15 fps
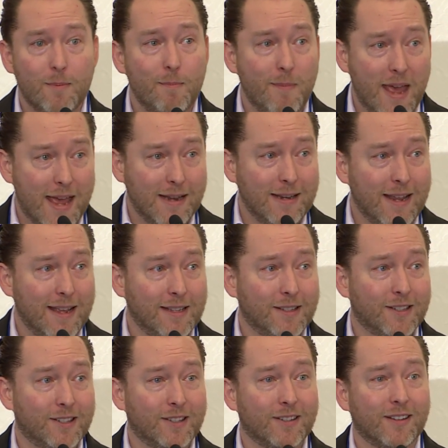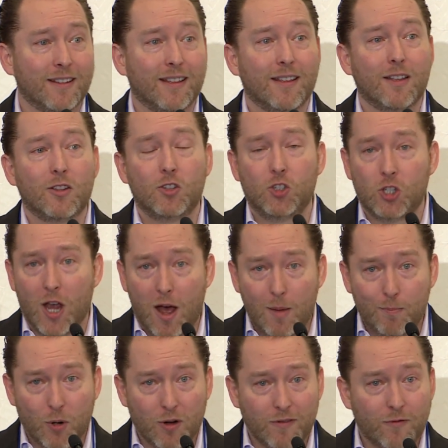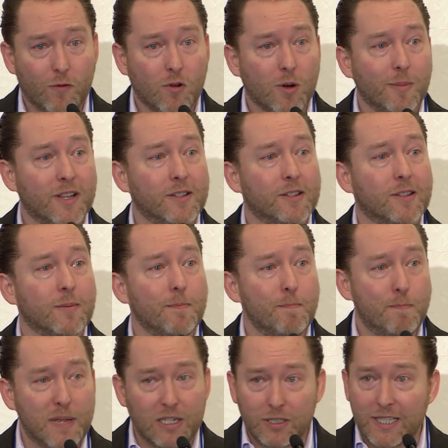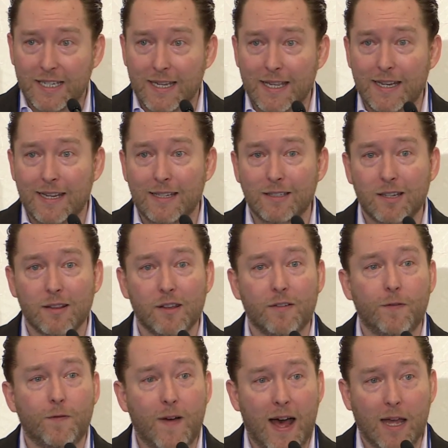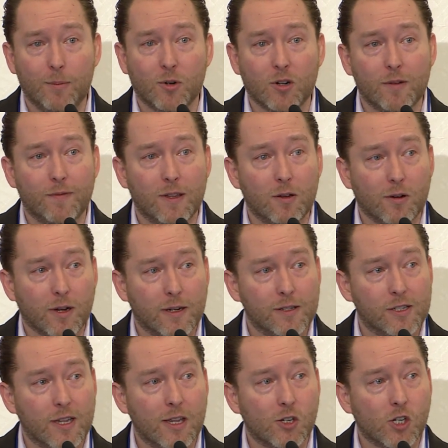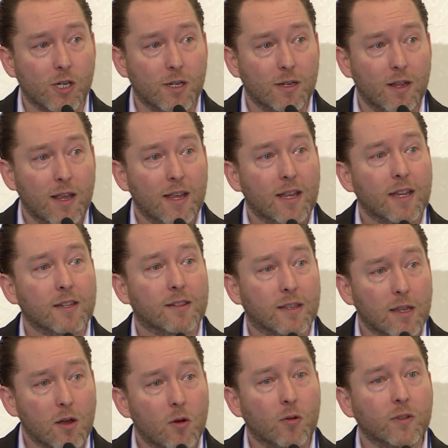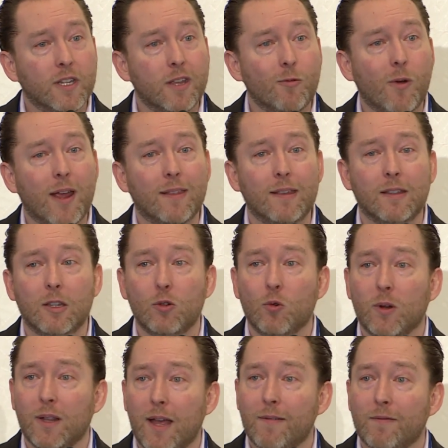Mandates, job performance, building it into the fiber of the organization is the only way that you will